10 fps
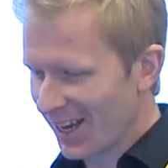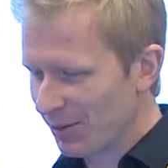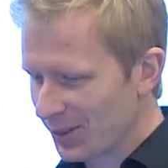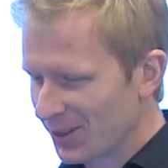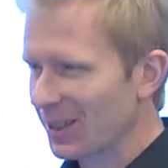
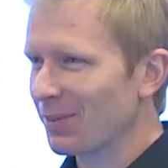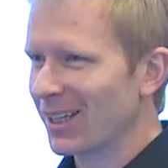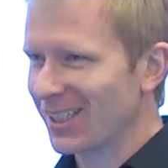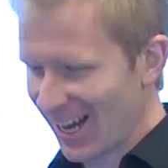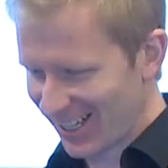which is going to be a
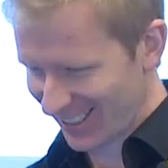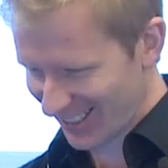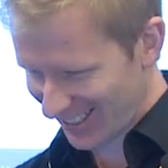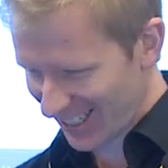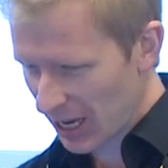
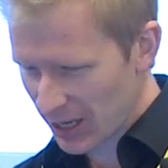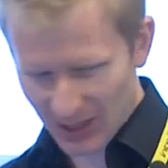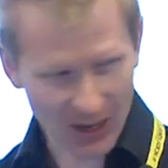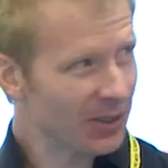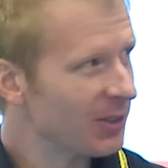challenge.
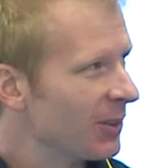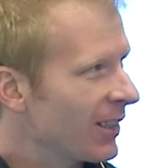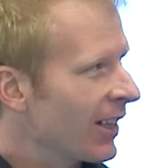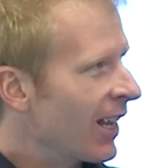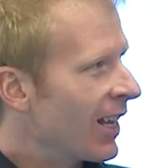So
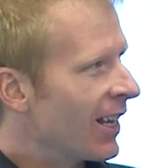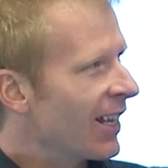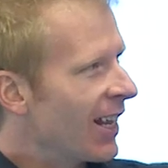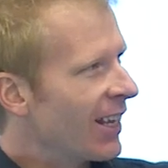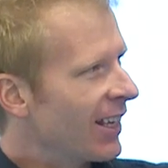
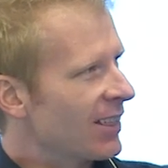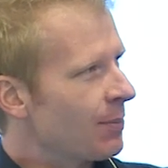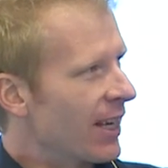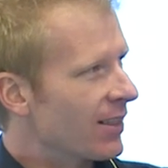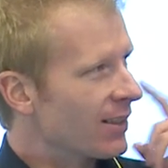let's
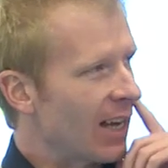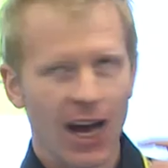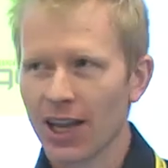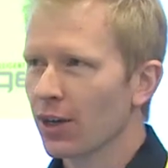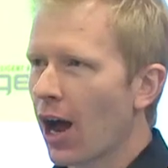make a
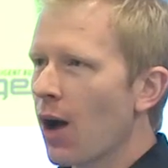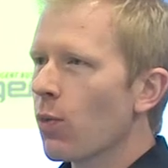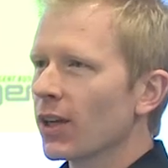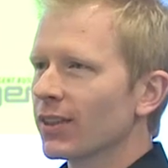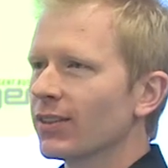start. I
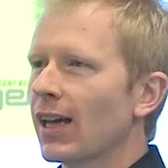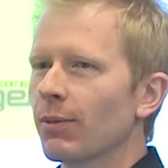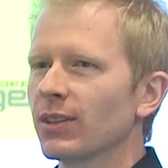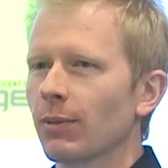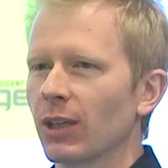want to start
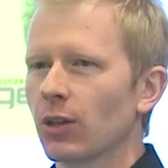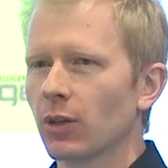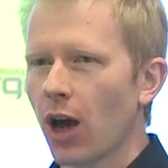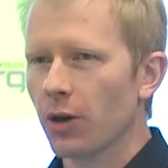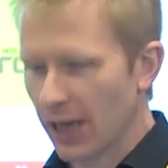with something called
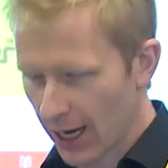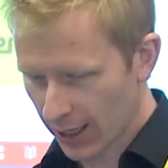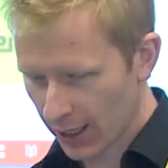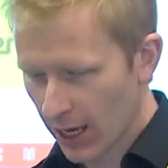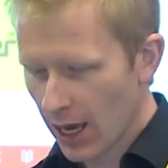
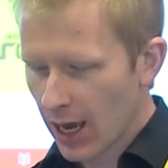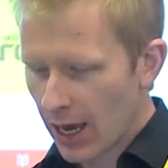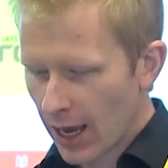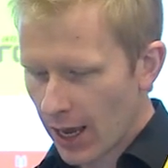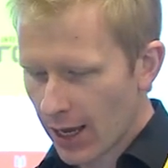OData.
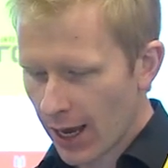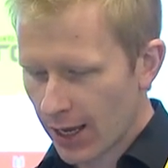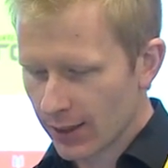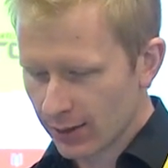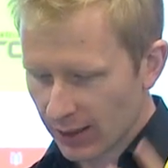
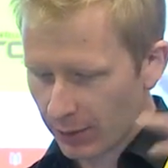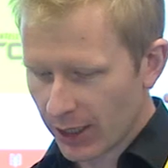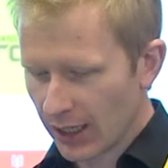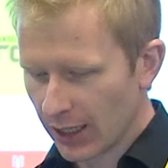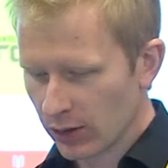Does anyone
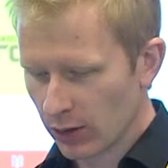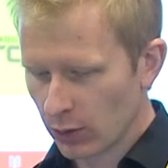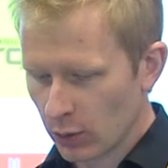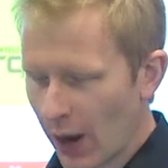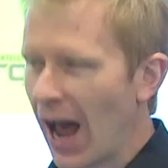here
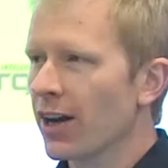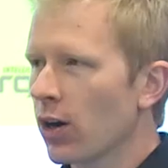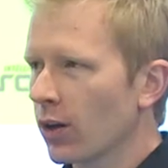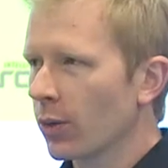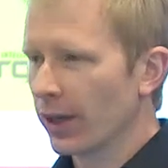do ad
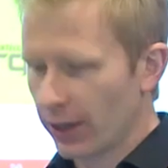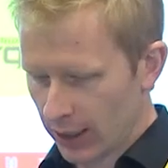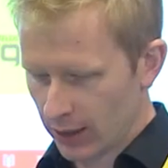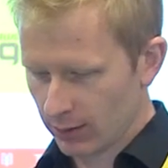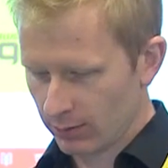hoc
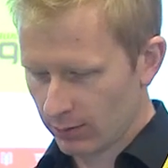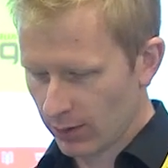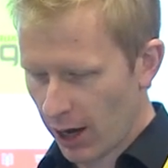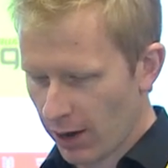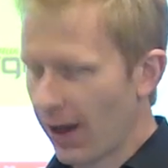querying
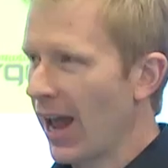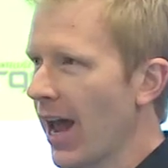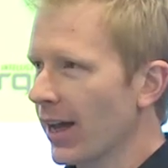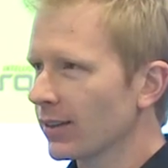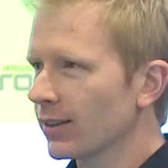of
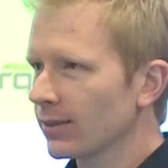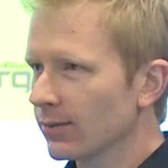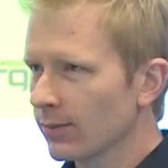AX?